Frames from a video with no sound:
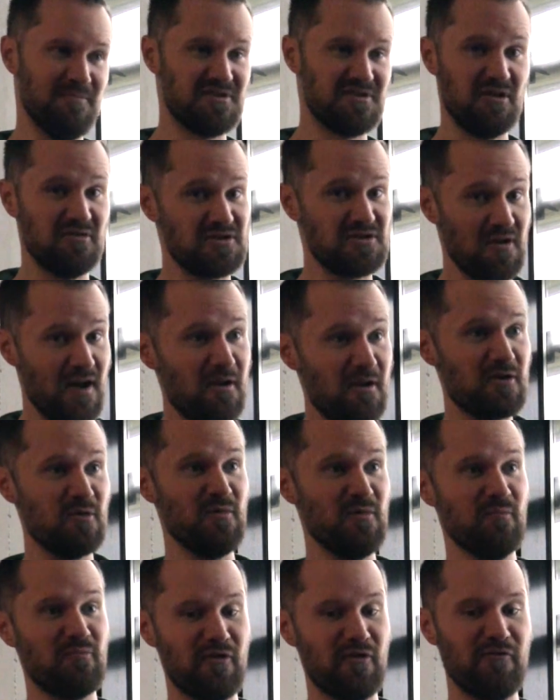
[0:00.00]
So how
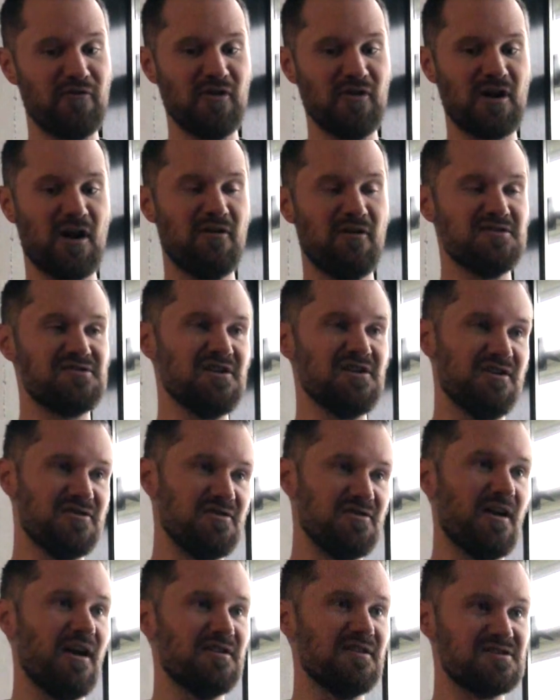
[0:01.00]
can we improve concurrency
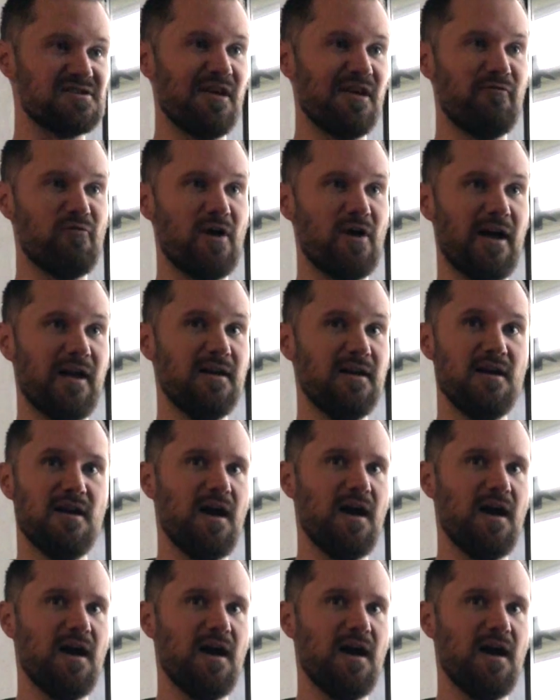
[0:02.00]
and do that in a safe way?